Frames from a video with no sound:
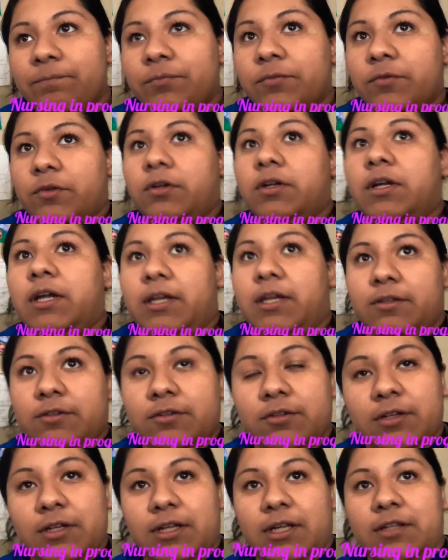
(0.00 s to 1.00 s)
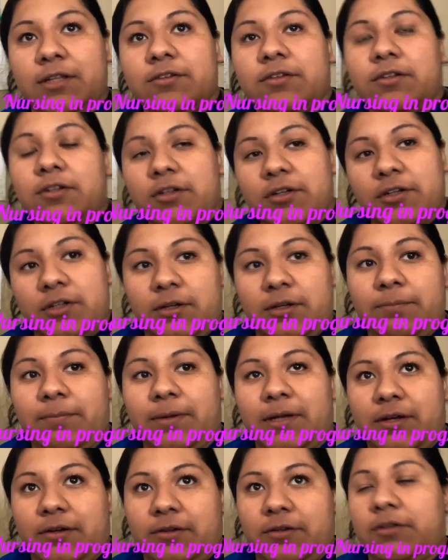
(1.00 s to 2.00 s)
okay, so let's learn
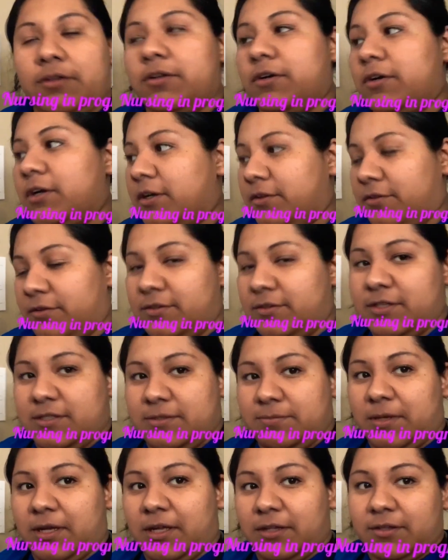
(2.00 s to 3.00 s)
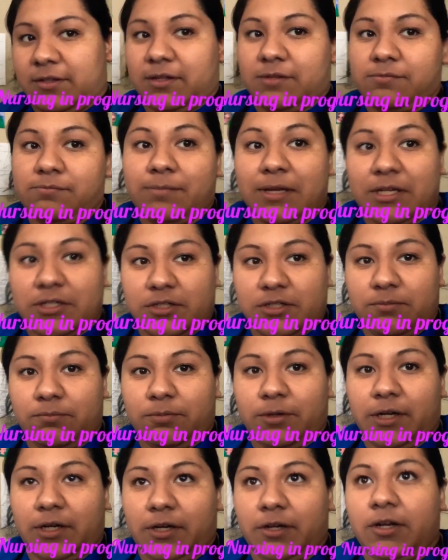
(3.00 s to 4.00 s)
about, health assessment, as I mentioned
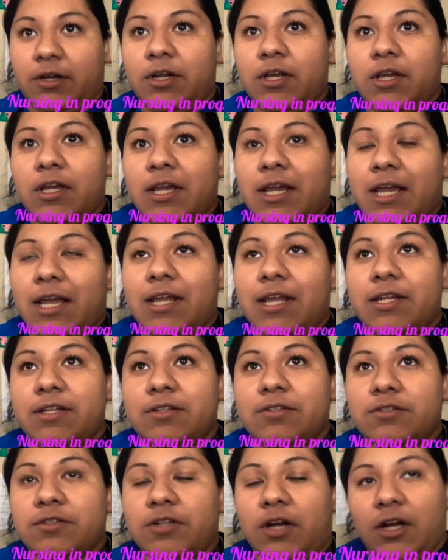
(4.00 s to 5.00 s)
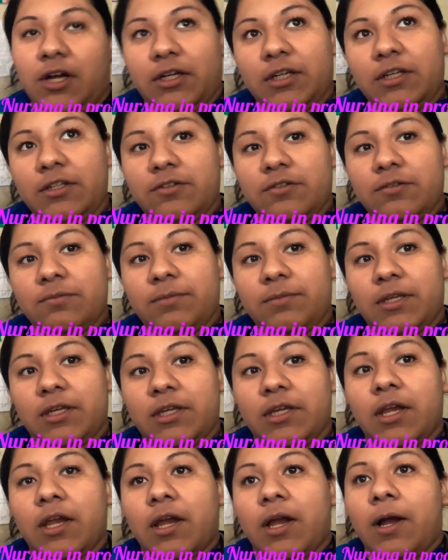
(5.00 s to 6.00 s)
prior. And it's talking to
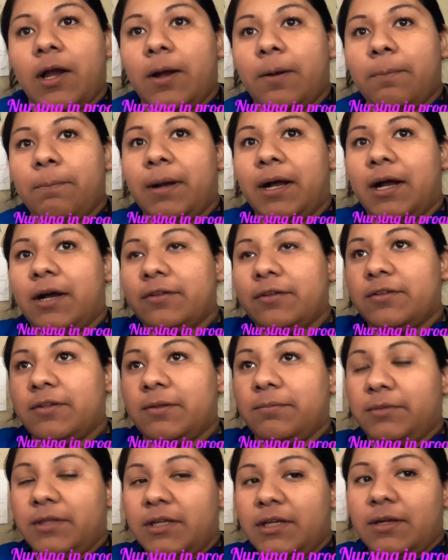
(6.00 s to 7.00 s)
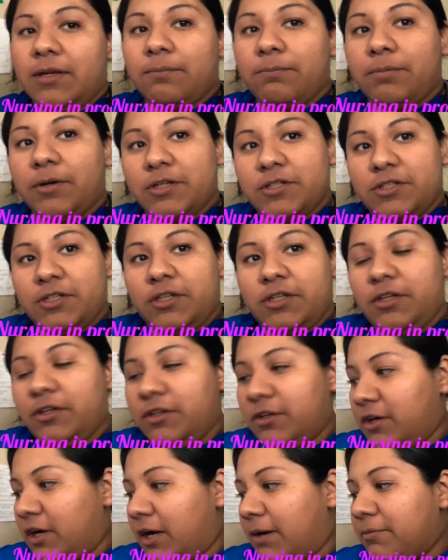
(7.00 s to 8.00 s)
me about something in
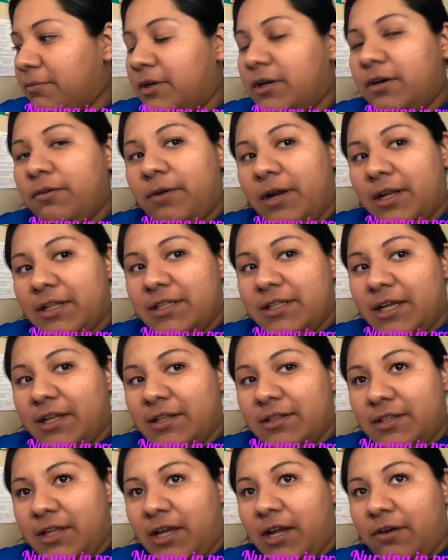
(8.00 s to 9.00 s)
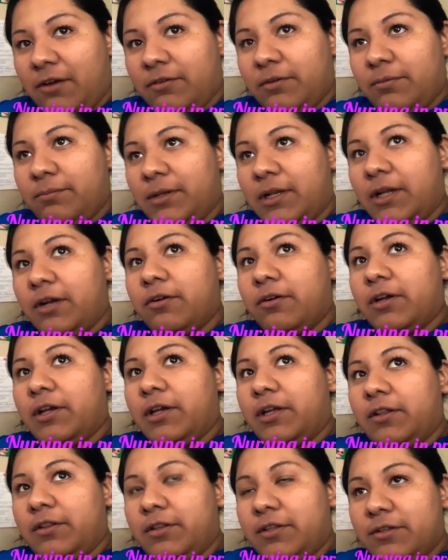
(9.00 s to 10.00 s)
particular. I'm going to write that down and be like,
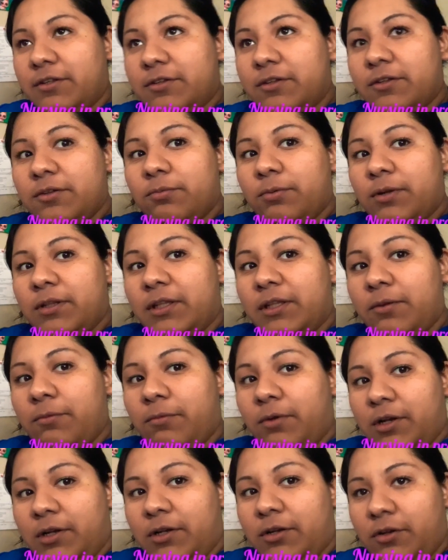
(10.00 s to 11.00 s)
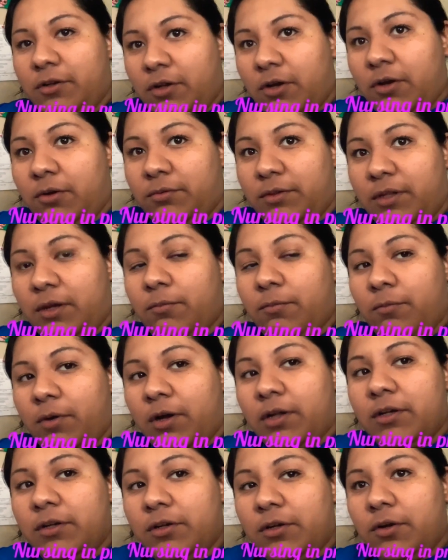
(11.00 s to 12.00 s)
okay, this is what they want to know. They
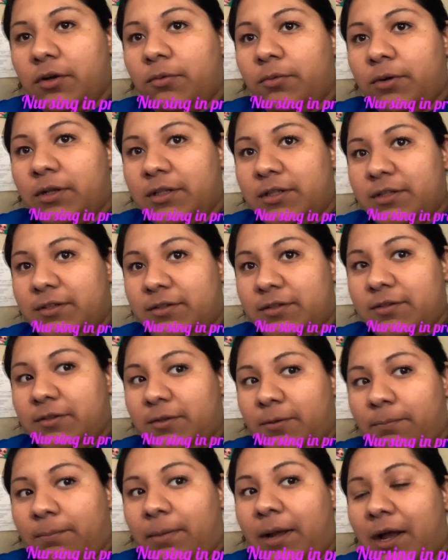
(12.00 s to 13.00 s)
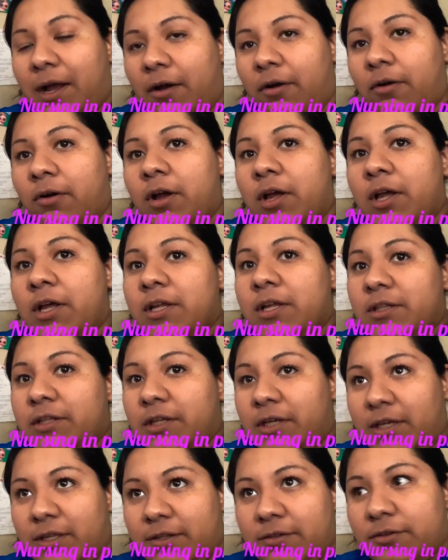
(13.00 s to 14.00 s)
want to know what this is about, the
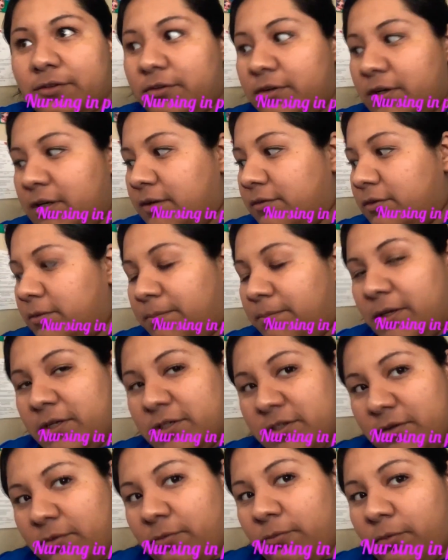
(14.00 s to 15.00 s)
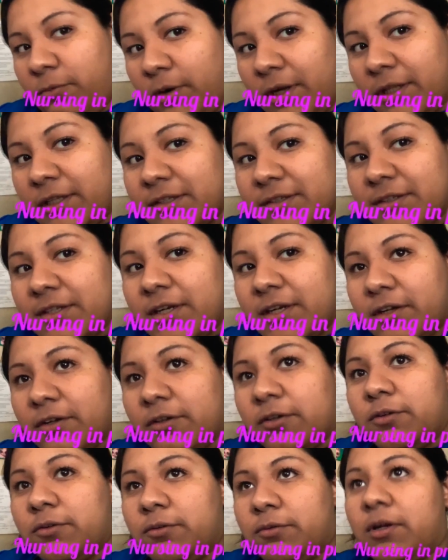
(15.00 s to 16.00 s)
history of the patient. What does it
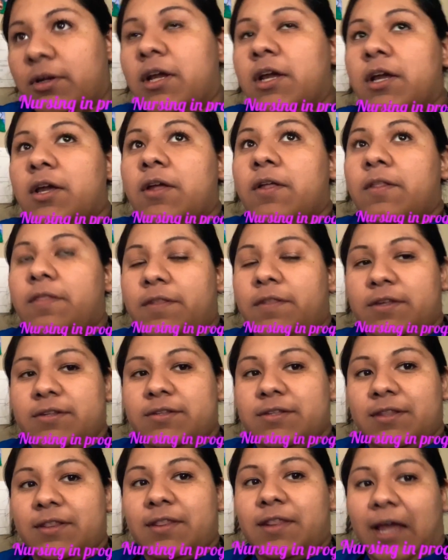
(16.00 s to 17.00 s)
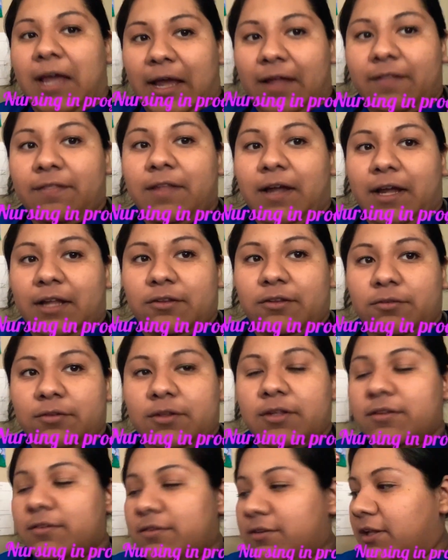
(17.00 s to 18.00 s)
include? this and that. That's
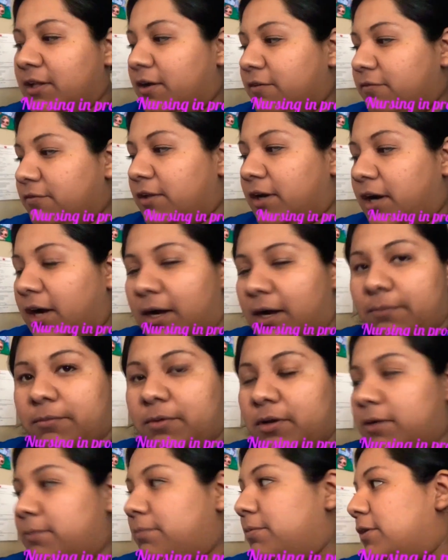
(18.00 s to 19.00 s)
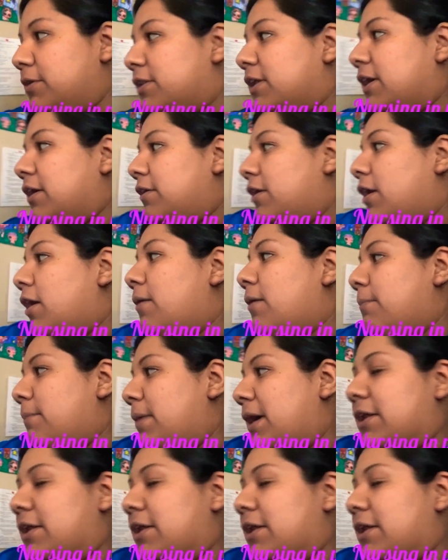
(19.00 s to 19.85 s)
the stuff that I'm gonna put down on my